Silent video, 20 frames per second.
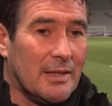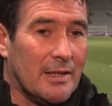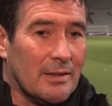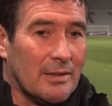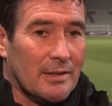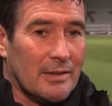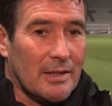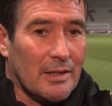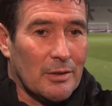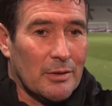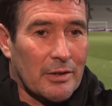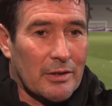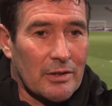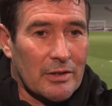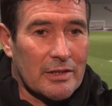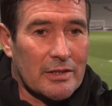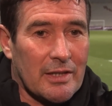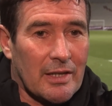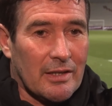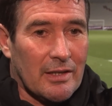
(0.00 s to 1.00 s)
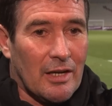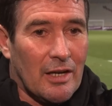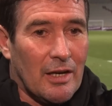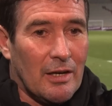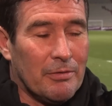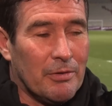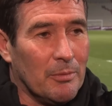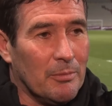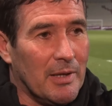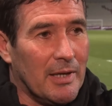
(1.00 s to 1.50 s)
it. You know, you got your centre
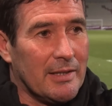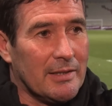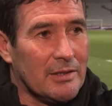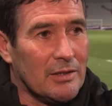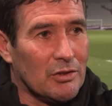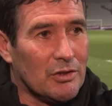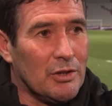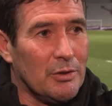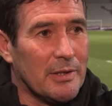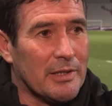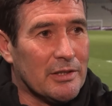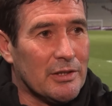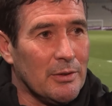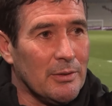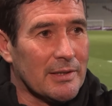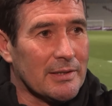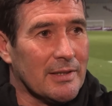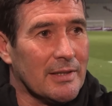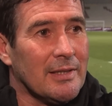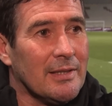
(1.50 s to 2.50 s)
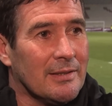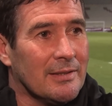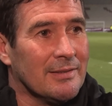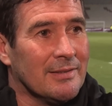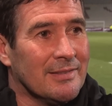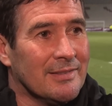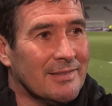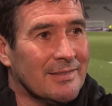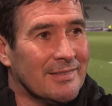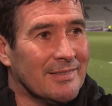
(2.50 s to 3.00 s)
half up there. He's got two in two, hasn't he?
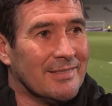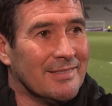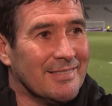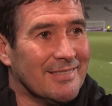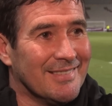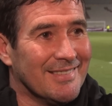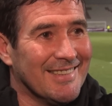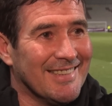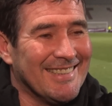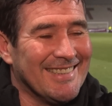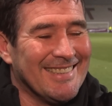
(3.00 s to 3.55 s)
Yeah.